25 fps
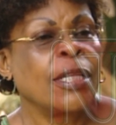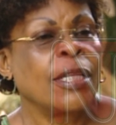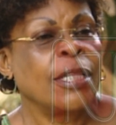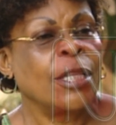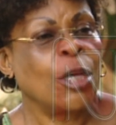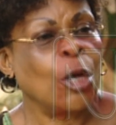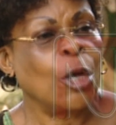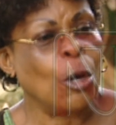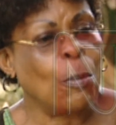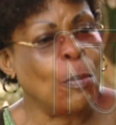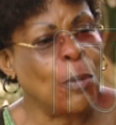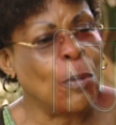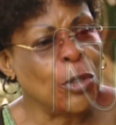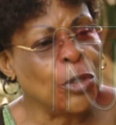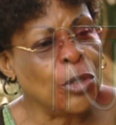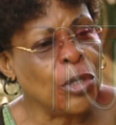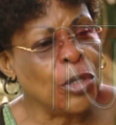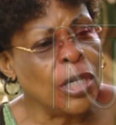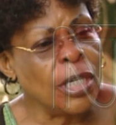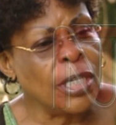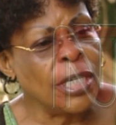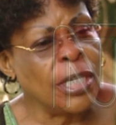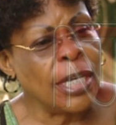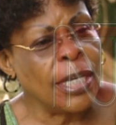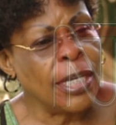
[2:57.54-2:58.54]
The
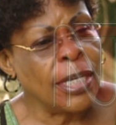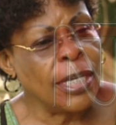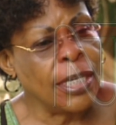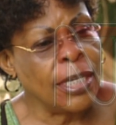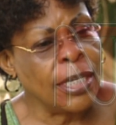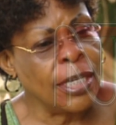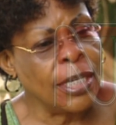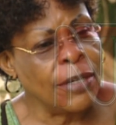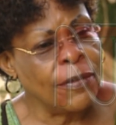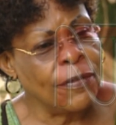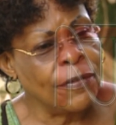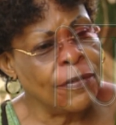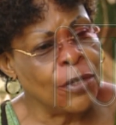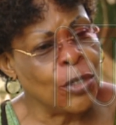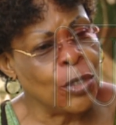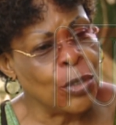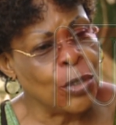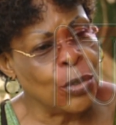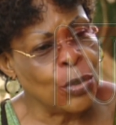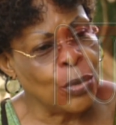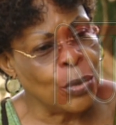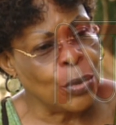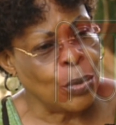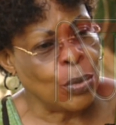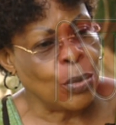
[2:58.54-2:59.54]
opportunity he gives
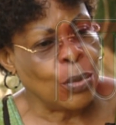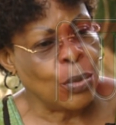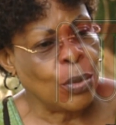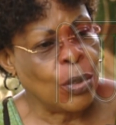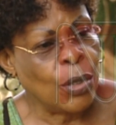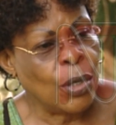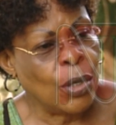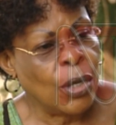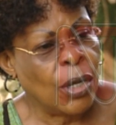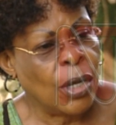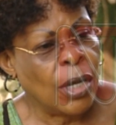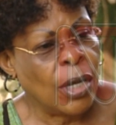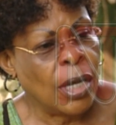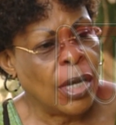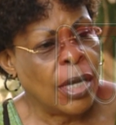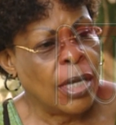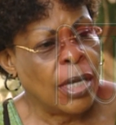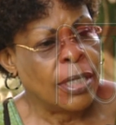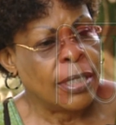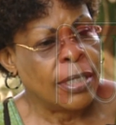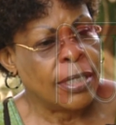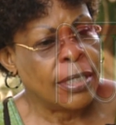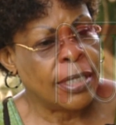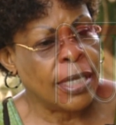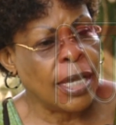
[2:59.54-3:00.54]
you,
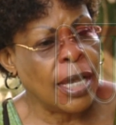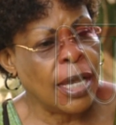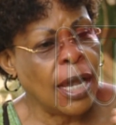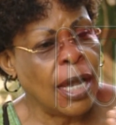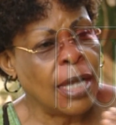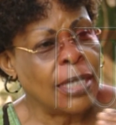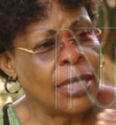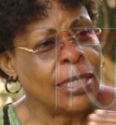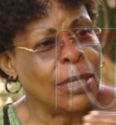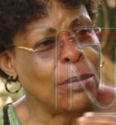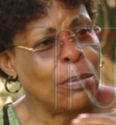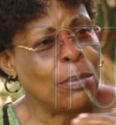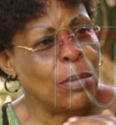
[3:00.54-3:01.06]
say as a